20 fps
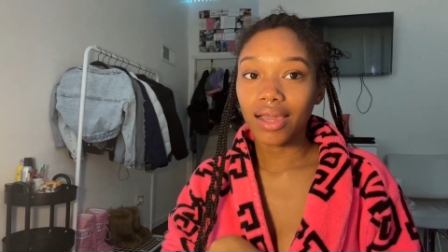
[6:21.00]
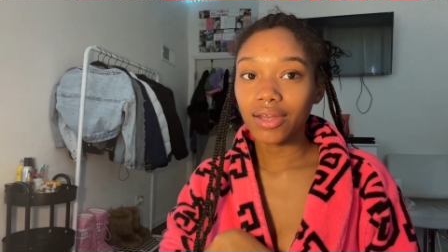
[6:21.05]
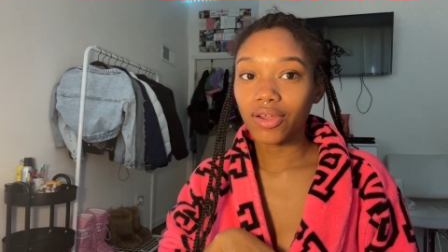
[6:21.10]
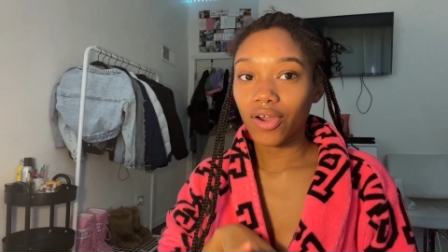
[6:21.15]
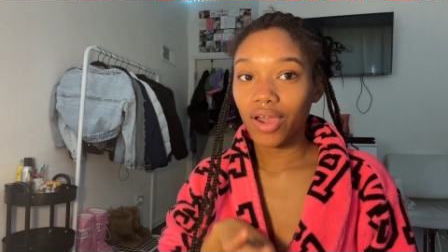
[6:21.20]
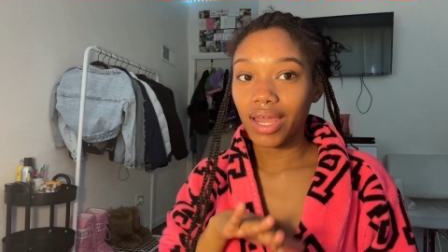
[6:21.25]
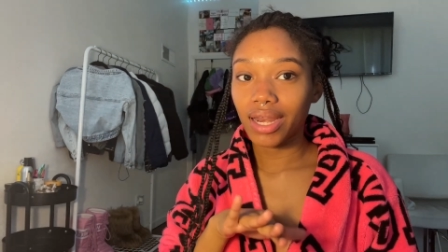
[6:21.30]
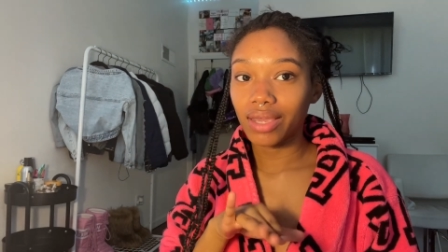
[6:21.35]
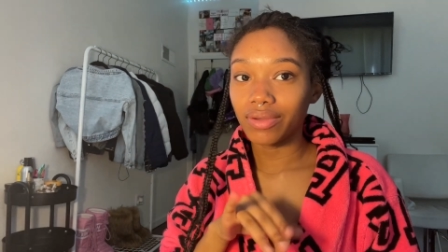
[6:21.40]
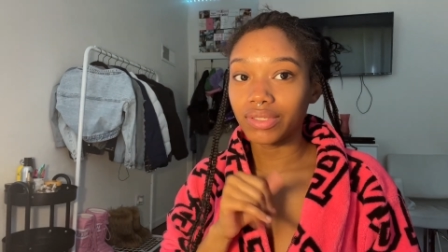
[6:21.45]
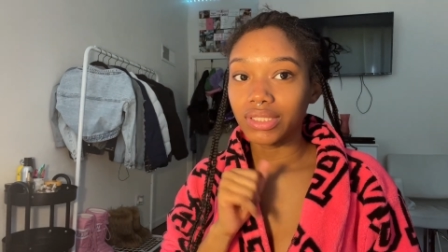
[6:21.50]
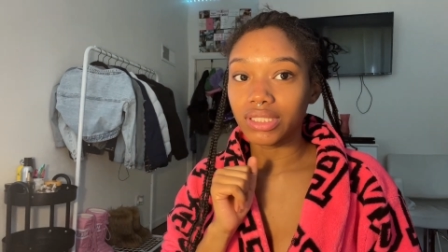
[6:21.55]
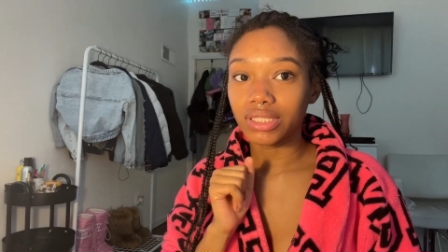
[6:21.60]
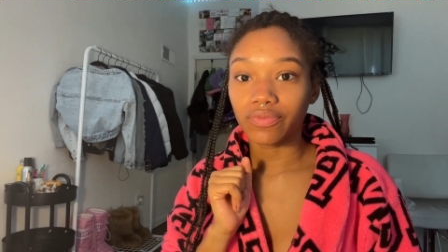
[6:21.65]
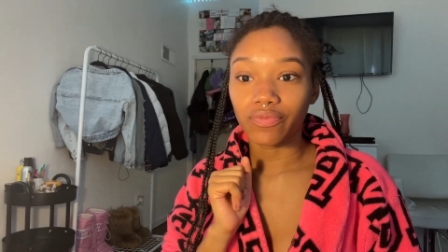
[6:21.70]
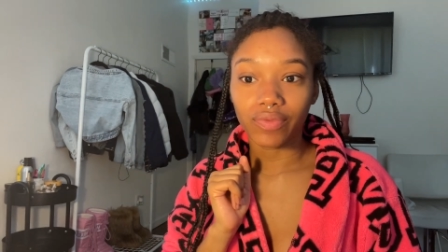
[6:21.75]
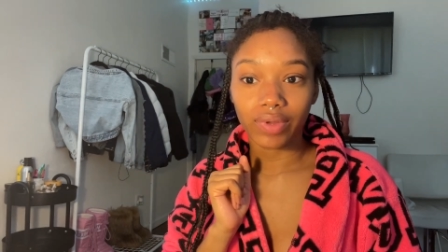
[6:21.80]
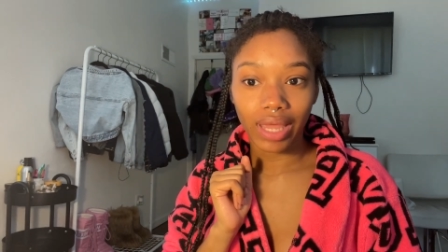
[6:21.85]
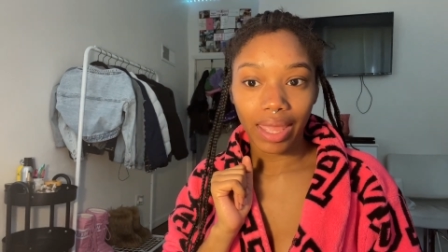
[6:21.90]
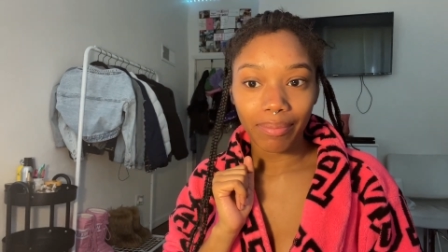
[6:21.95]
know how they were just
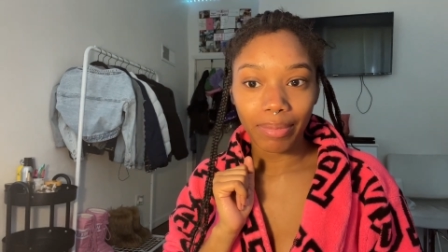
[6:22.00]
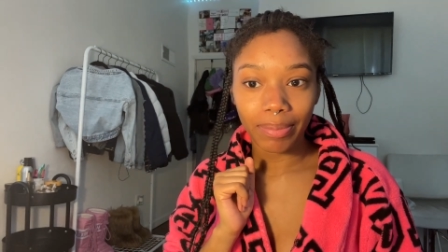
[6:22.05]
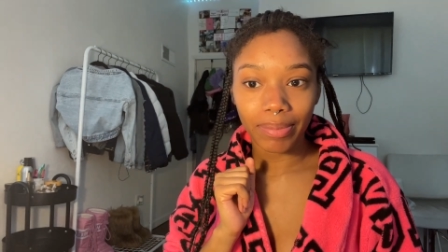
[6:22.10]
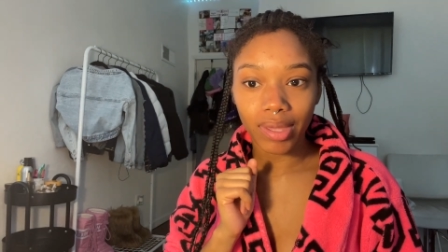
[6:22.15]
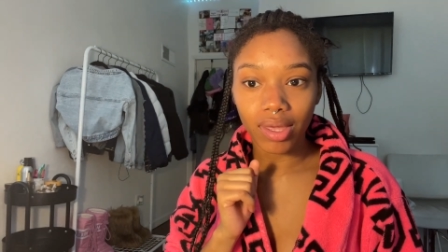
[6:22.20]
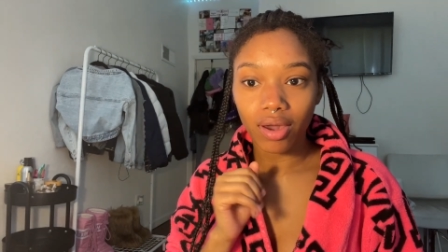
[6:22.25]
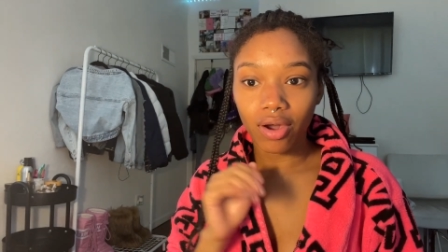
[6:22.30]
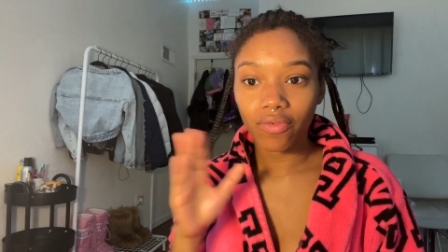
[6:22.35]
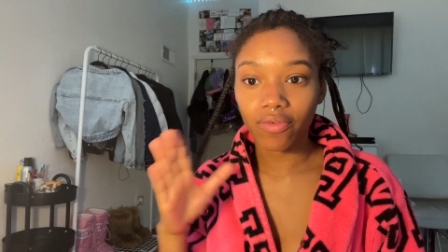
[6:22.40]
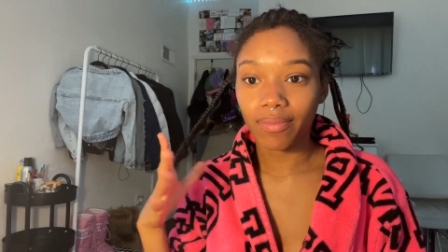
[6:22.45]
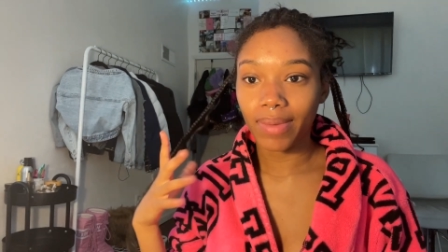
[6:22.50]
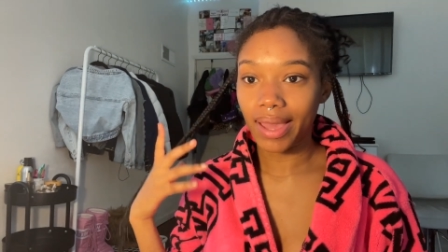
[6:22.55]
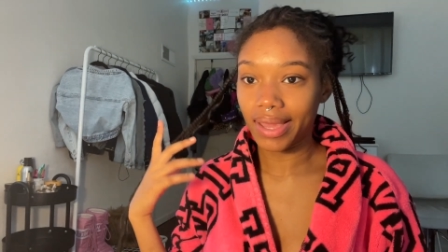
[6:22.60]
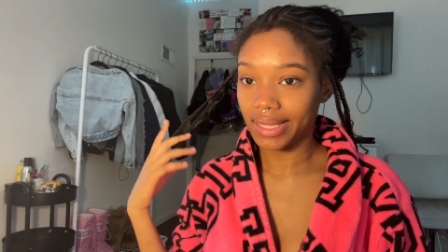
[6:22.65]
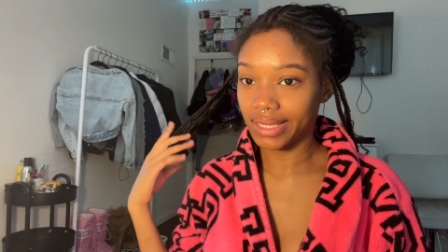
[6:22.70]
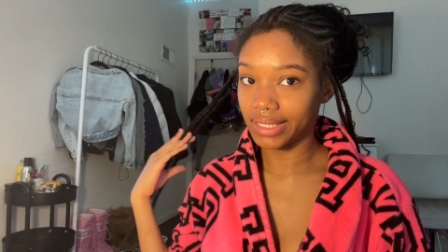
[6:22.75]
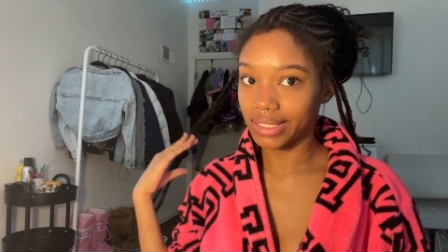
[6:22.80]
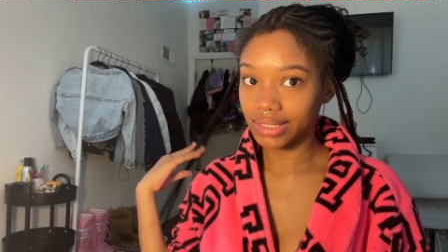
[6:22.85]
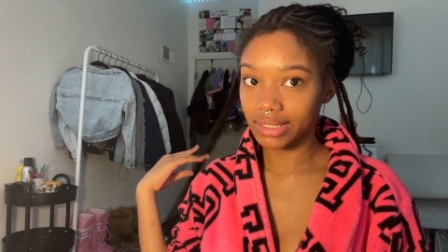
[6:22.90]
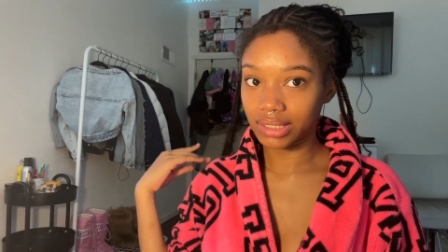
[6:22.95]
flaming me over my
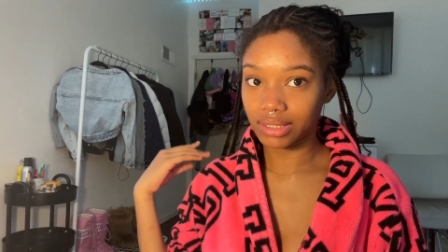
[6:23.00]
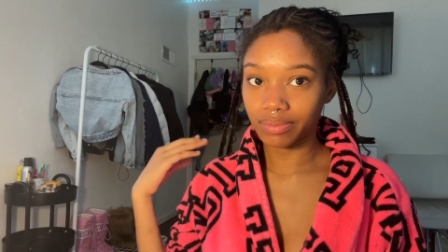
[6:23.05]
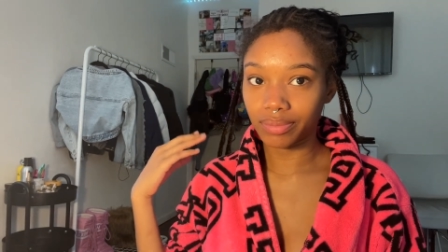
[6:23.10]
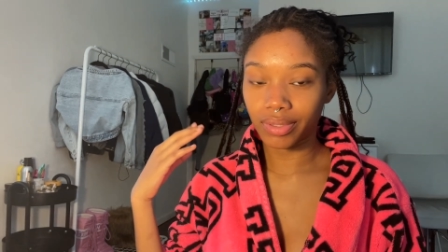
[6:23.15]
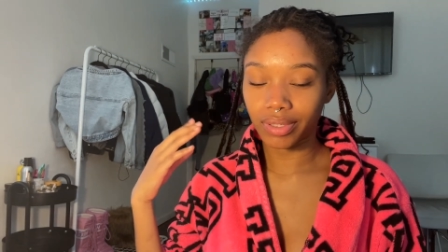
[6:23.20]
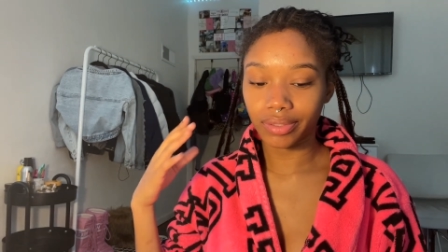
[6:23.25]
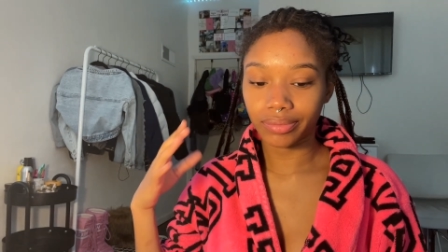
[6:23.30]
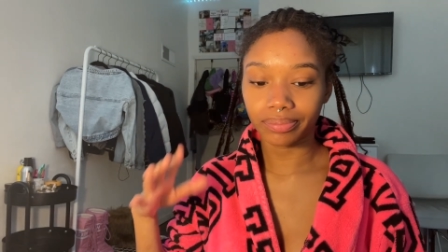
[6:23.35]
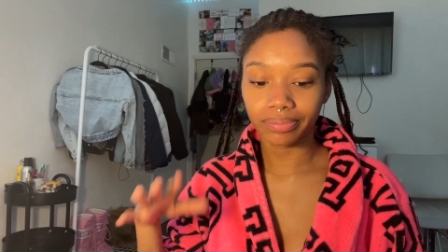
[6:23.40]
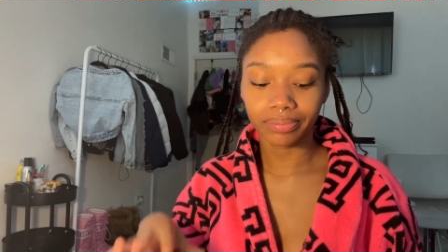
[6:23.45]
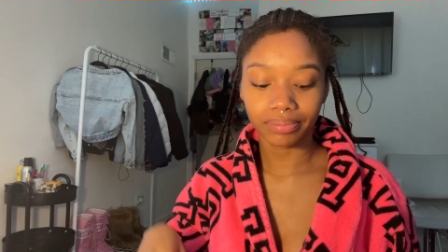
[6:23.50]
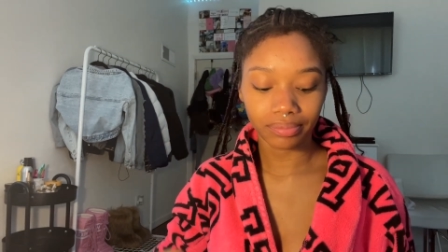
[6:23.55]
edges, bro.